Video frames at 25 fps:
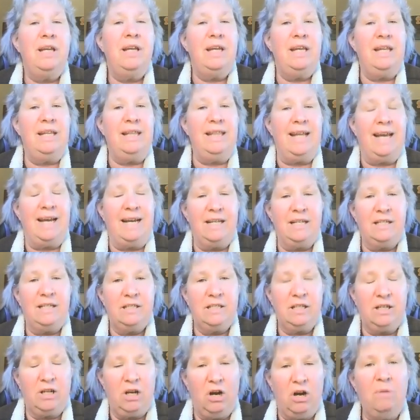in that
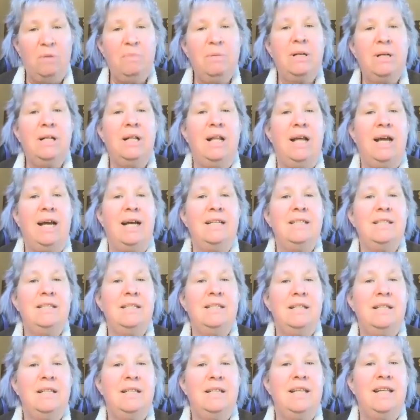Tacoma class
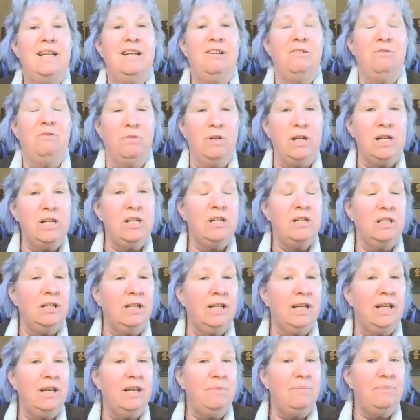than
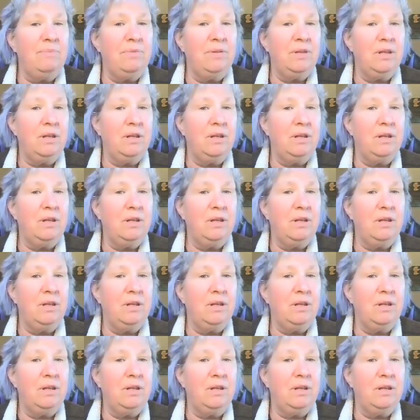originally